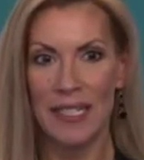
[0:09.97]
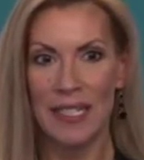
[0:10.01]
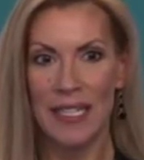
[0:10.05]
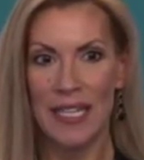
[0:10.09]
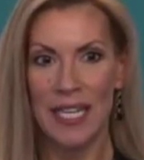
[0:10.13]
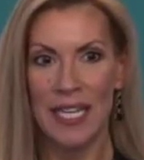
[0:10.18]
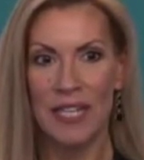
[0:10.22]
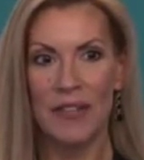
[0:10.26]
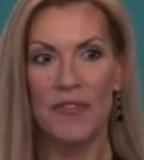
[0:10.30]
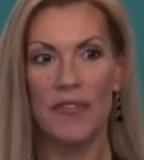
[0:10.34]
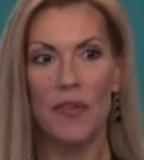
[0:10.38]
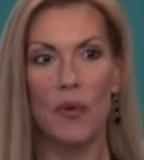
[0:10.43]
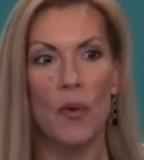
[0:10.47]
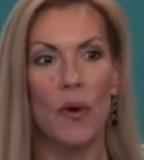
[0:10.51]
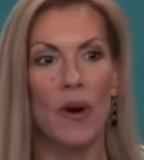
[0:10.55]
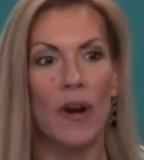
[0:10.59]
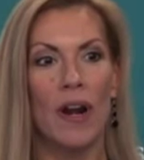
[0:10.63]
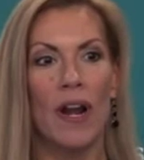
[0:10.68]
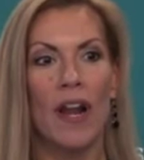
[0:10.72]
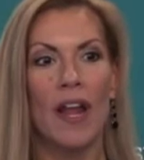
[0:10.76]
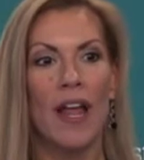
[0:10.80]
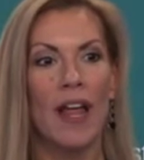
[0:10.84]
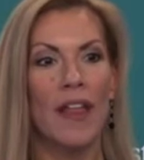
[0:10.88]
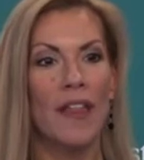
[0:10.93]
And
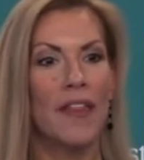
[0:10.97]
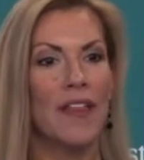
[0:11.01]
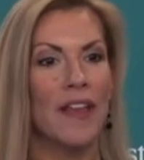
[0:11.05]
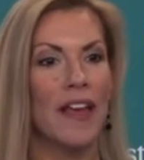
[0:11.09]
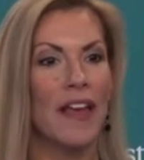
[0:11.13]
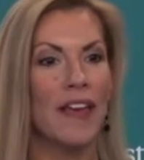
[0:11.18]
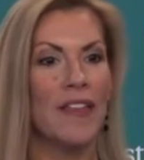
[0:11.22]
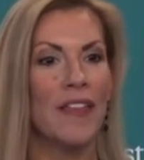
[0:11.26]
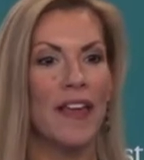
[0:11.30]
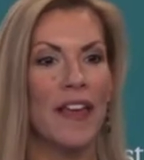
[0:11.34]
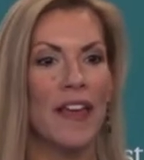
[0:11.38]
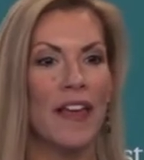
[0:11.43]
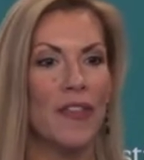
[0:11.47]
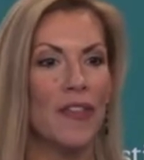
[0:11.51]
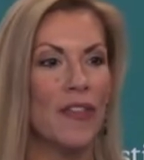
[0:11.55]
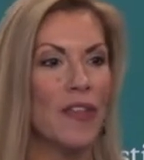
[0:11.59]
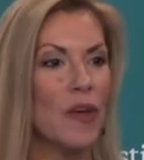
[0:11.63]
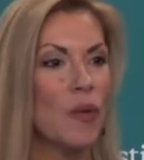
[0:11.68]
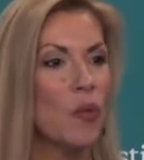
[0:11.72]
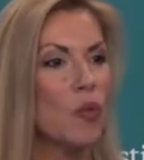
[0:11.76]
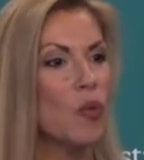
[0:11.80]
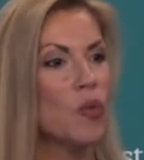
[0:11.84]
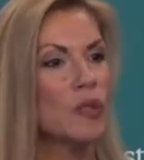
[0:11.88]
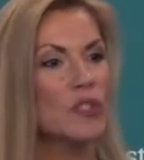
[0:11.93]
for the, the,
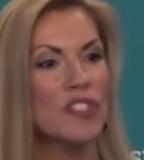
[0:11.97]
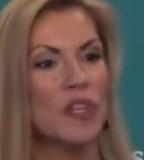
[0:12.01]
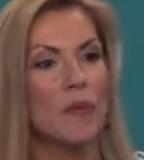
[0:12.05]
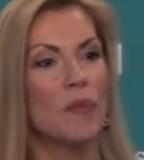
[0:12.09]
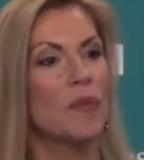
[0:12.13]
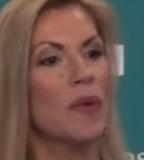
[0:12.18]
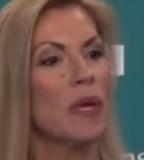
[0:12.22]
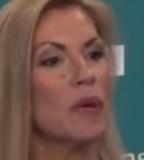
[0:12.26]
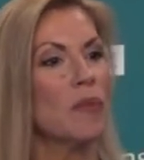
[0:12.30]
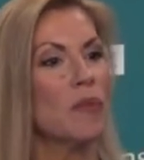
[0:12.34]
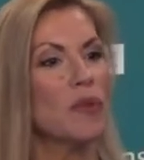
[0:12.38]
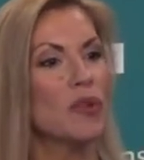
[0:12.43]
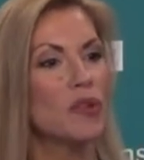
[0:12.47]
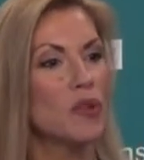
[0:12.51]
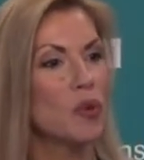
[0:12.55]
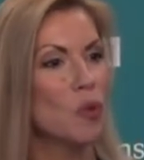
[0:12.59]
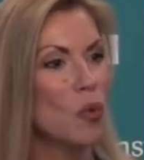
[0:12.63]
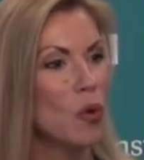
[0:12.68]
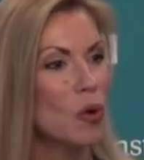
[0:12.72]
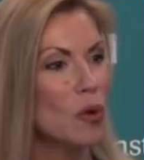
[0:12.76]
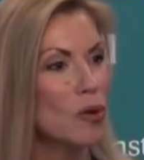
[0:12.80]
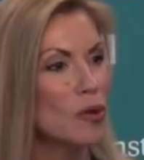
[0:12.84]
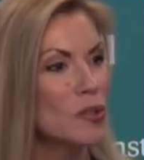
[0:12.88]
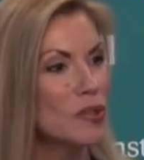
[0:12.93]
the, some people in the
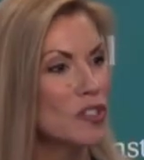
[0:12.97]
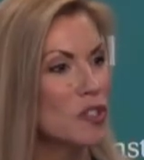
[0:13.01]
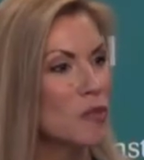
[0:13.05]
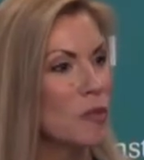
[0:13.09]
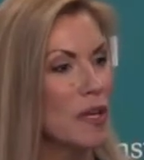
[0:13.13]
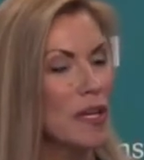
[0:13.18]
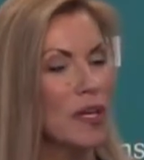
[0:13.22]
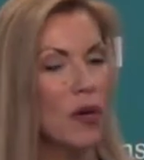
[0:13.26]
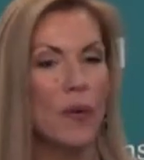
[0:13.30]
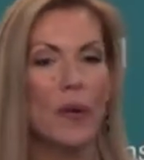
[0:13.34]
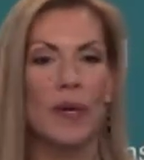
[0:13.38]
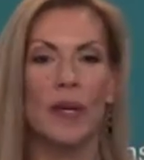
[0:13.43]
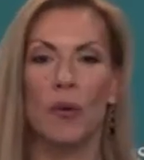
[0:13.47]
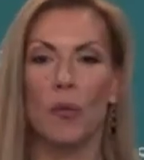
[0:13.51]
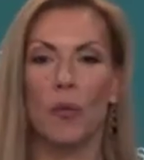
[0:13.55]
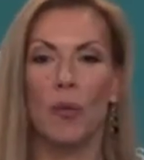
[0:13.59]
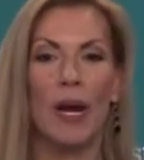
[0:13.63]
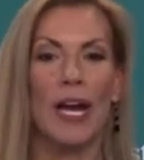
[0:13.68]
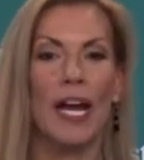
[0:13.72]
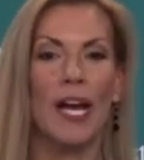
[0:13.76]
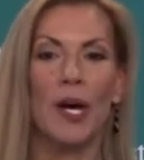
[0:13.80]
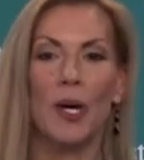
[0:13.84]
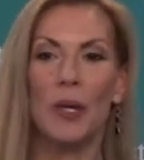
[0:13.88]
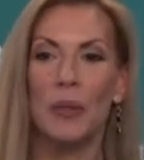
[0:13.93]
world to be going
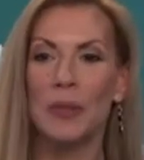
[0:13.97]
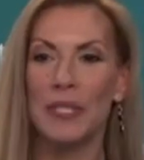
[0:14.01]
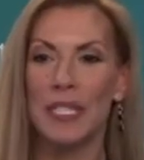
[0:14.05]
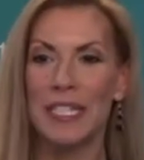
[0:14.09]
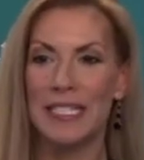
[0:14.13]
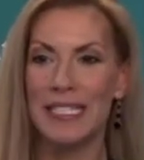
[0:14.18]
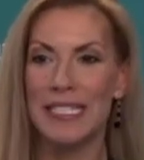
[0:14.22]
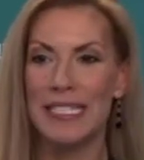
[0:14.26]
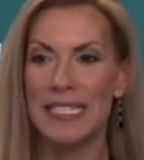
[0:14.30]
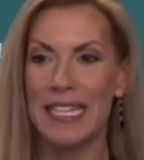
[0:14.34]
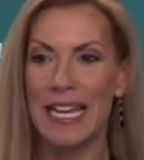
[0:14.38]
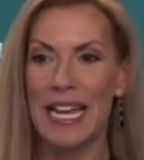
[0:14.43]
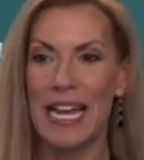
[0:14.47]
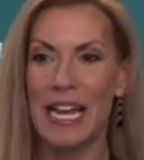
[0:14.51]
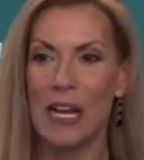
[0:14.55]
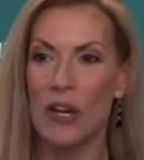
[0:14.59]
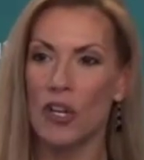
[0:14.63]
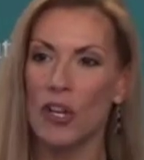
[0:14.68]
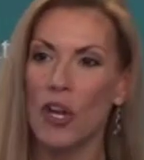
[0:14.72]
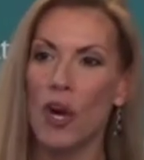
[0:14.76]
around and saying,